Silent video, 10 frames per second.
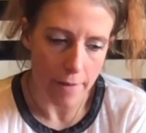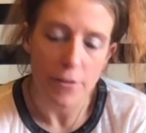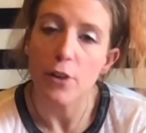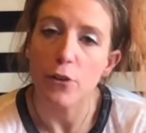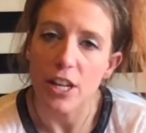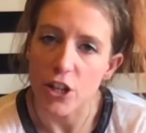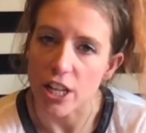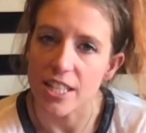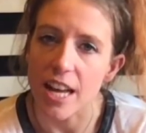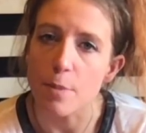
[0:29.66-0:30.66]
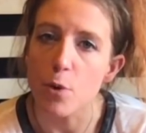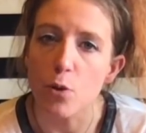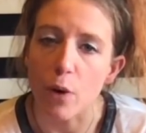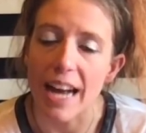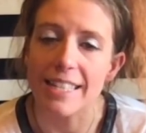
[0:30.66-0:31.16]
Feel free to check Sun, Moon,
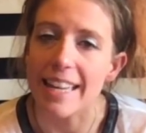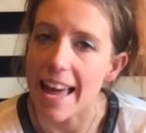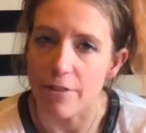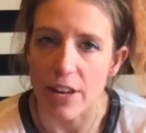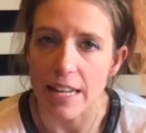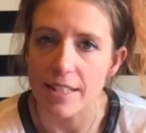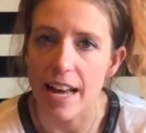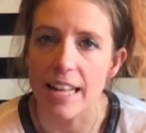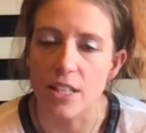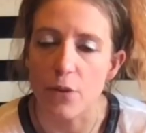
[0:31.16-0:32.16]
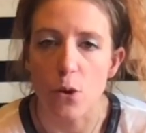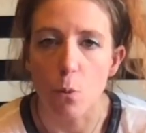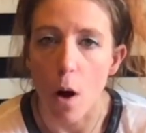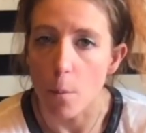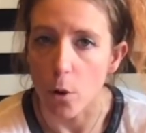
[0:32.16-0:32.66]
Rising, and Venus signs if you
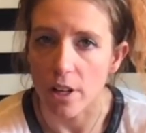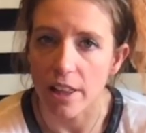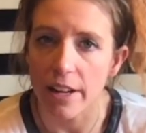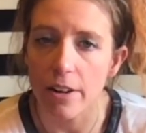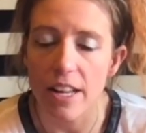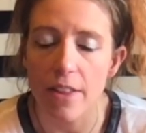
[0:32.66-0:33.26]
want more clarity